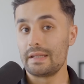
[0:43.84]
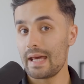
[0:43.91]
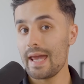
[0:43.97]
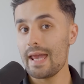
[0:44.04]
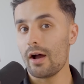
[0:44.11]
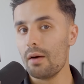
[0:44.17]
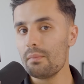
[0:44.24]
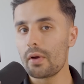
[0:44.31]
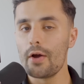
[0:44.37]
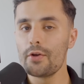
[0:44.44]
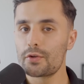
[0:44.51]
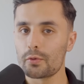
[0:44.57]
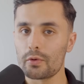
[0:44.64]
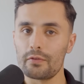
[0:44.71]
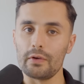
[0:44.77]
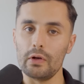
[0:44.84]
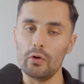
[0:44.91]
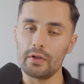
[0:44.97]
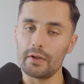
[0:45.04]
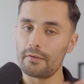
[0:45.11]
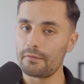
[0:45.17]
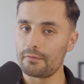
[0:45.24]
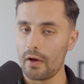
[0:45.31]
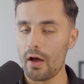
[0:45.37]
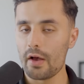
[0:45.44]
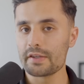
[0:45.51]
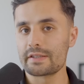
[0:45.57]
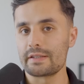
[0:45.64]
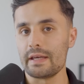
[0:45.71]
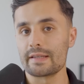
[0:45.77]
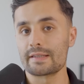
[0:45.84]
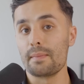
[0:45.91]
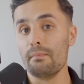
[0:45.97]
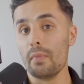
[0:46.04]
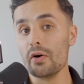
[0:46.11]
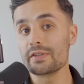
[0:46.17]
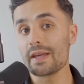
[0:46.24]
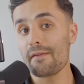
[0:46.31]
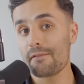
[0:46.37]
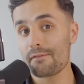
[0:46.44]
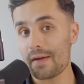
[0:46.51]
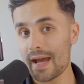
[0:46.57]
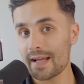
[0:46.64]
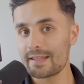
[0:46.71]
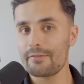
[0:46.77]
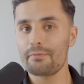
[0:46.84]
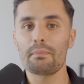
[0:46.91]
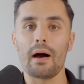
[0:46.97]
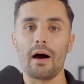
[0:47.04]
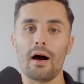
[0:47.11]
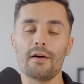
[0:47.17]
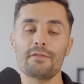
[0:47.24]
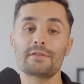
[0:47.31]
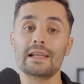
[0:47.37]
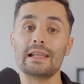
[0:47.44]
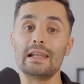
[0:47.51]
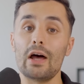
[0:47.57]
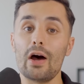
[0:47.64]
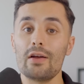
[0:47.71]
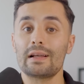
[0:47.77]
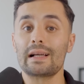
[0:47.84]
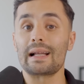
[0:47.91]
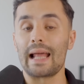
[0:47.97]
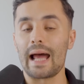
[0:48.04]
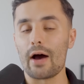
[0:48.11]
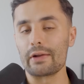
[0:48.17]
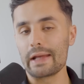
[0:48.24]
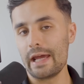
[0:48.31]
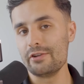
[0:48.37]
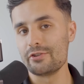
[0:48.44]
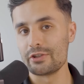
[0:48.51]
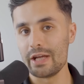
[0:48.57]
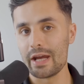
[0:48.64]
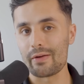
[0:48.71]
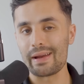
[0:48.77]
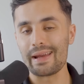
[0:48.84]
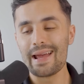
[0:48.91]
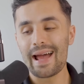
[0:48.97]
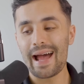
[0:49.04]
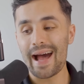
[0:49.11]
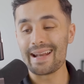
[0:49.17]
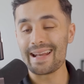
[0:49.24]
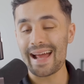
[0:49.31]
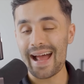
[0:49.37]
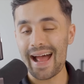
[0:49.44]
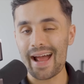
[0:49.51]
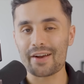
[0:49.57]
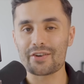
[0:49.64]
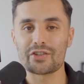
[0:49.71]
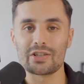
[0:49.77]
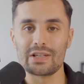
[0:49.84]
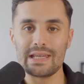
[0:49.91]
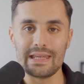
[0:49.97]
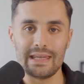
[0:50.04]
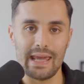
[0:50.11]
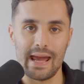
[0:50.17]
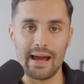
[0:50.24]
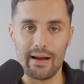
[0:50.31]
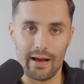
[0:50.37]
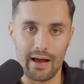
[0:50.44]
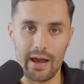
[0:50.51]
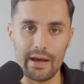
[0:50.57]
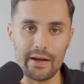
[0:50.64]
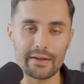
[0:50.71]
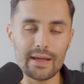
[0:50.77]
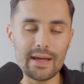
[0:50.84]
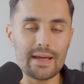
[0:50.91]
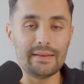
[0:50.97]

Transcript: Today, I'm going to reveal the fastest, most effective path to learn cloud engineering and actually get hired.